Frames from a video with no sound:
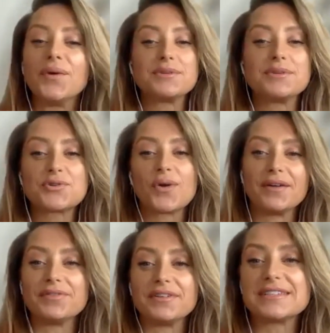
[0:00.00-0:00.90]
I'm sure
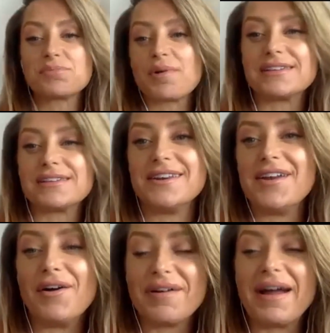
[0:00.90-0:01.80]
I've expressed
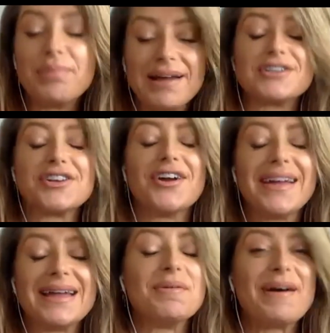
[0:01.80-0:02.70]
enough how passionate I
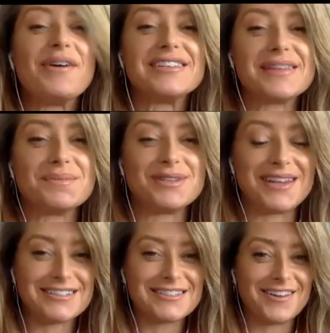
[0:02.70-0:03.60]
am about this
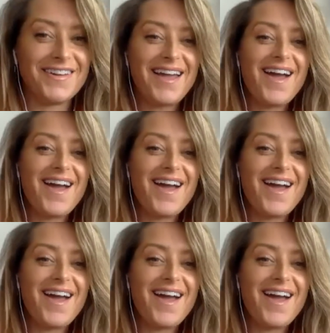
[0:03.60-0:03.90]
subject so